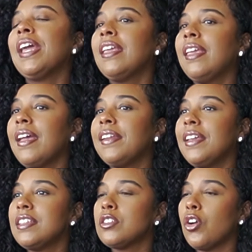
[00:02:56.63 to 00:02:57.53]
get
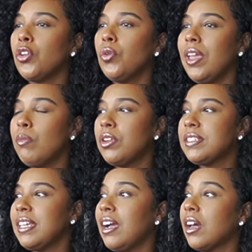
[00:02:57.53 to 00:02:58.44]
is, are you able to
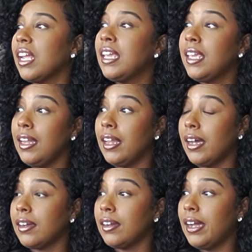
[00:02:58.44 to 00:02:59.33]
take out a HELOC
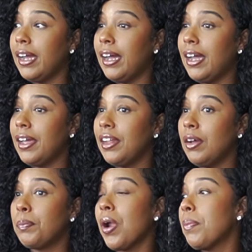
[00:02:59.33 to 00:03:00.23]
on a
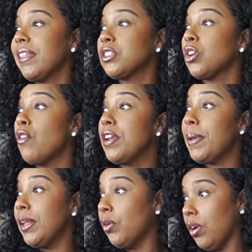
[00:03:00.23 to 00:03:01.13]
property that's already
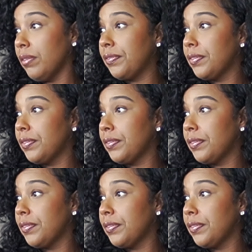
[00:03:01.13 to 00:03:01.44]
paid off?